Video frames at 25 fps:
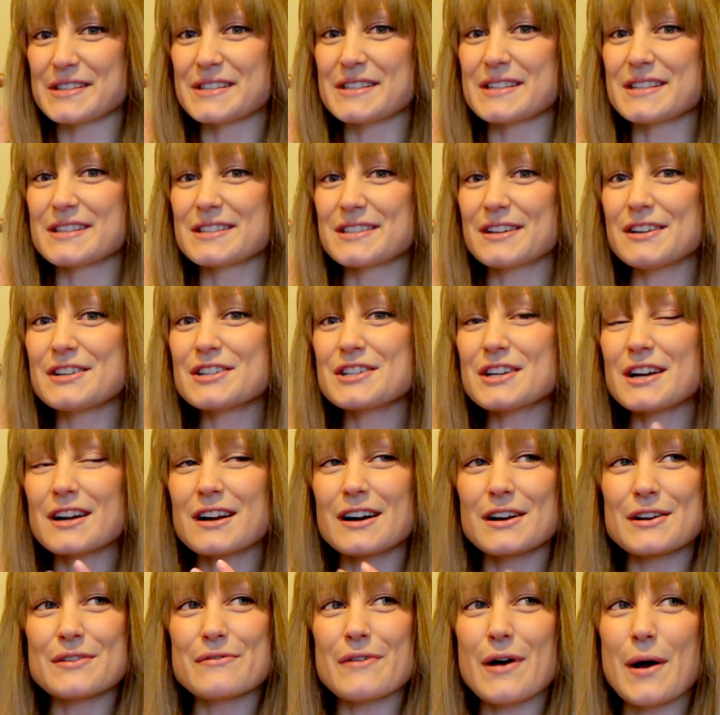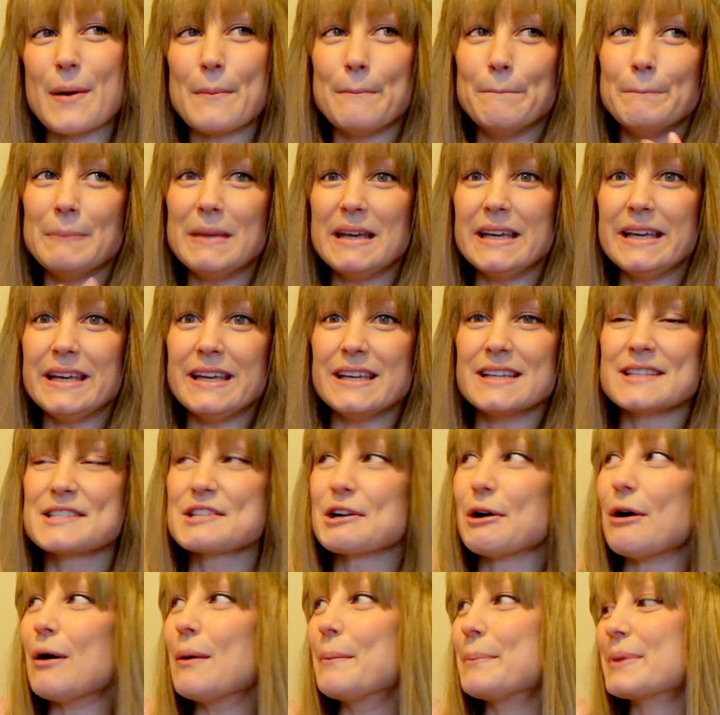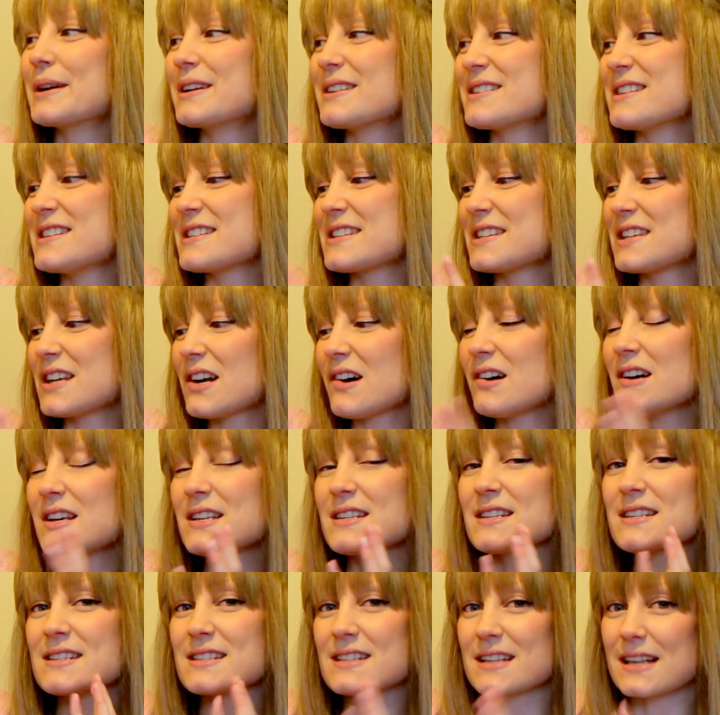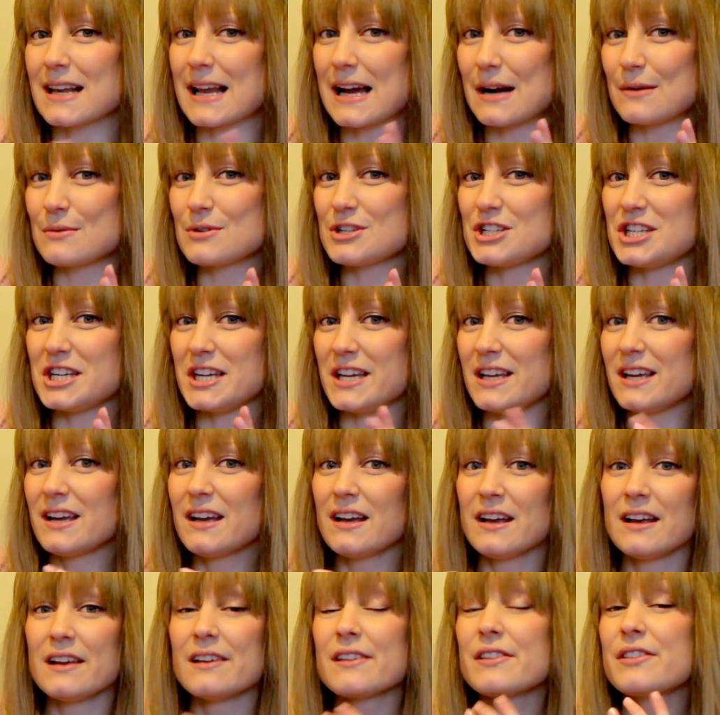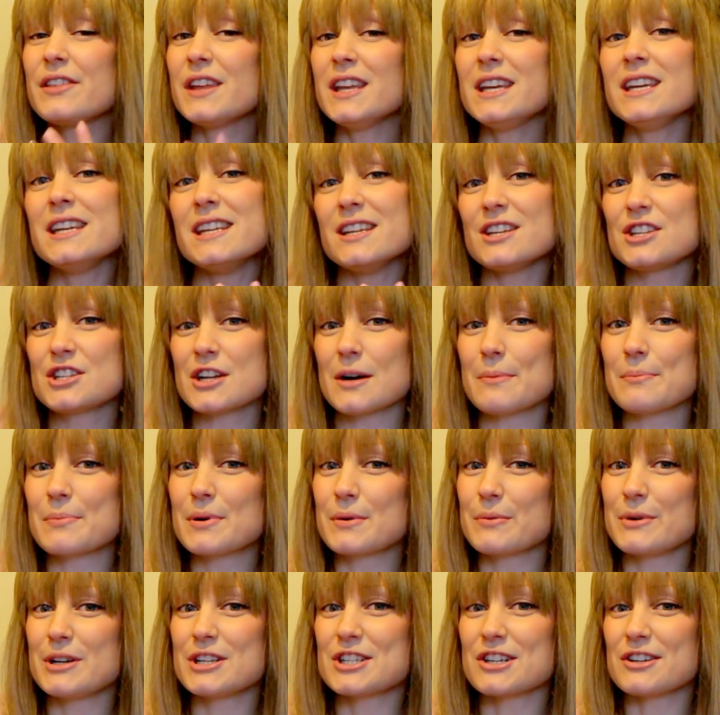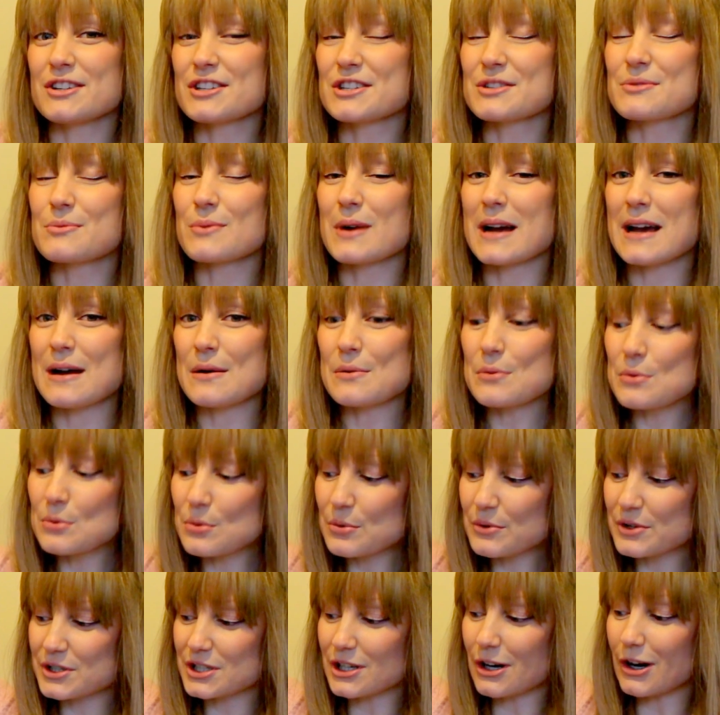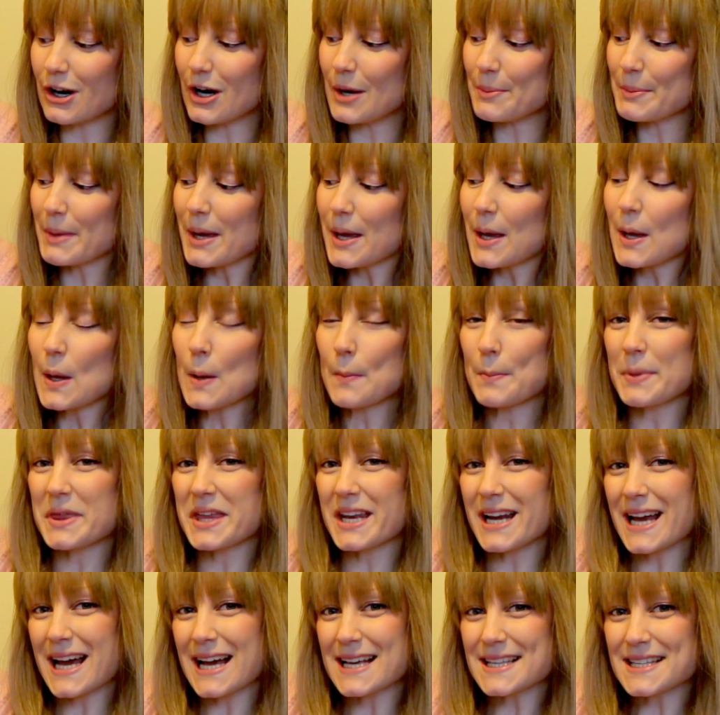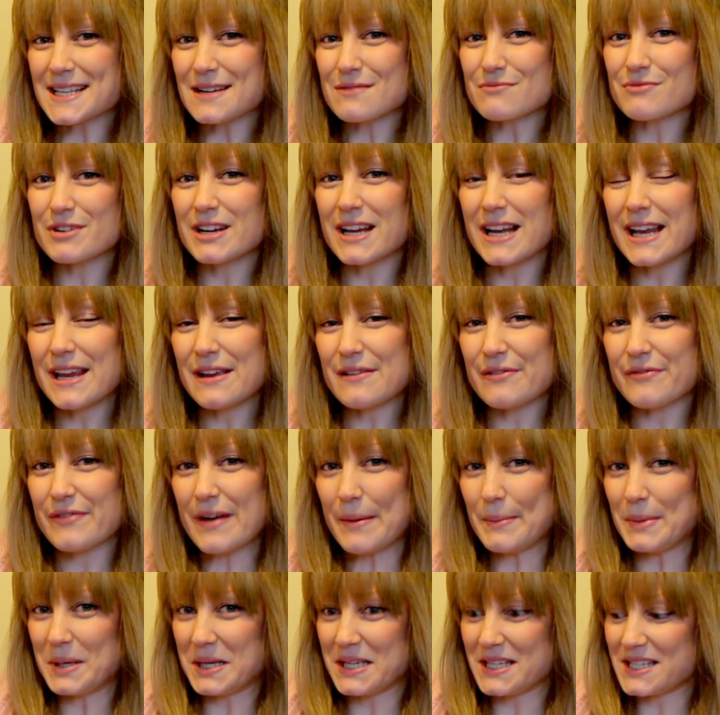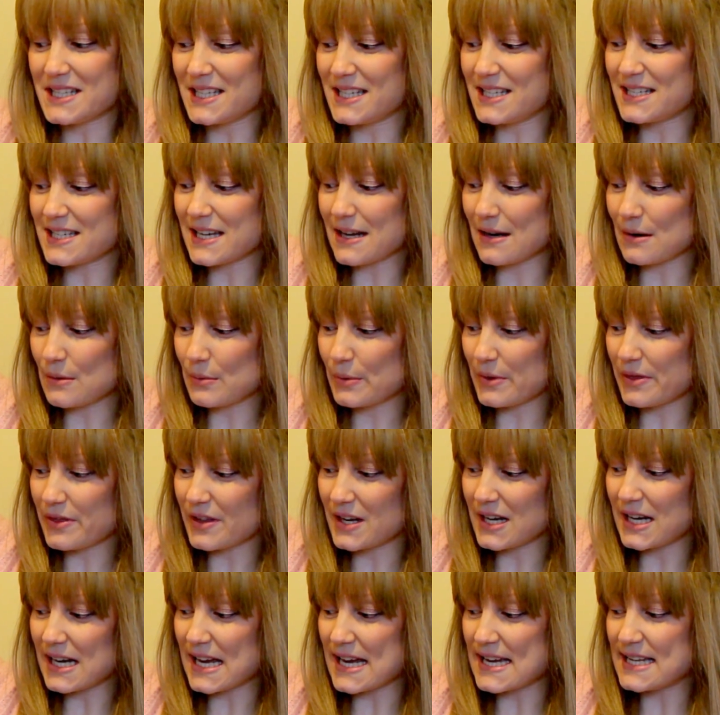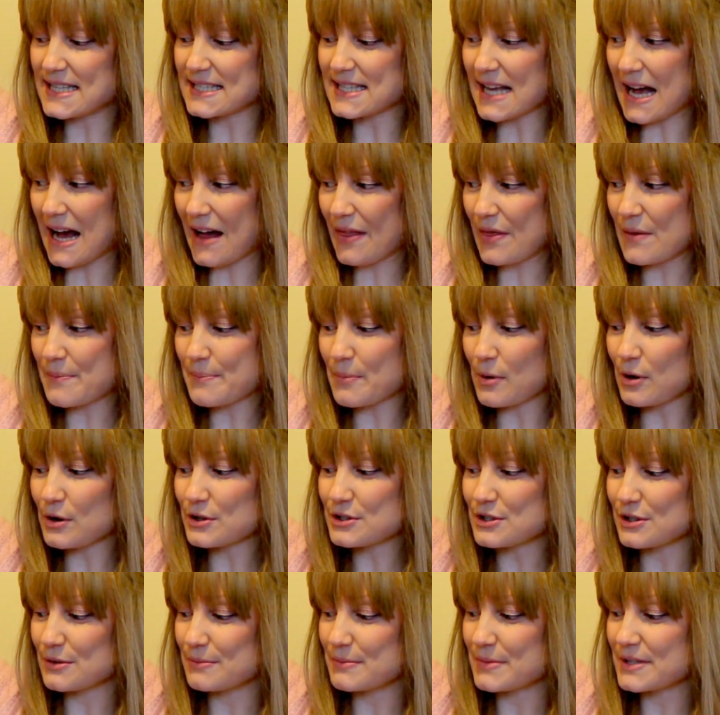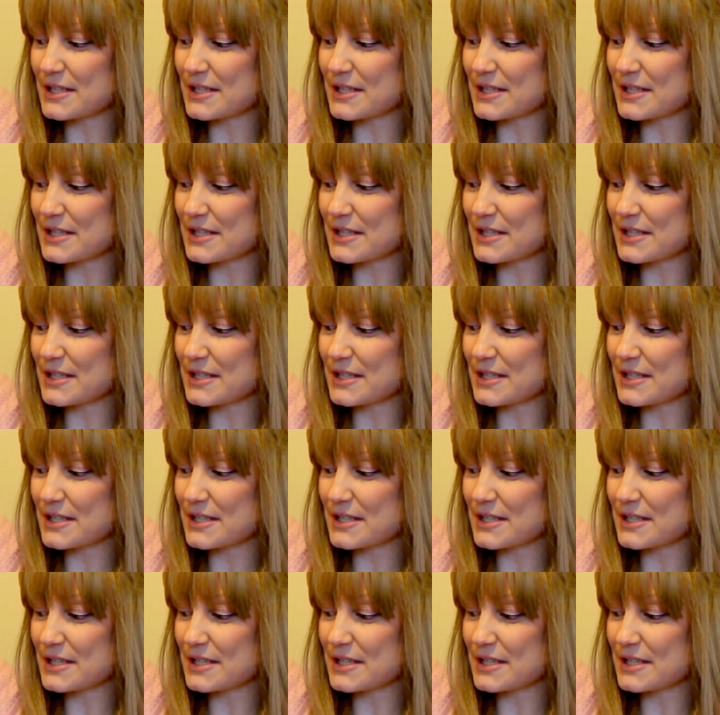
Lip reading: This is such a kind of a me top because it's a nice slouchy thin knit jumper which I just wear all the time, but then it has that really feminine detail with the lace at the bottom.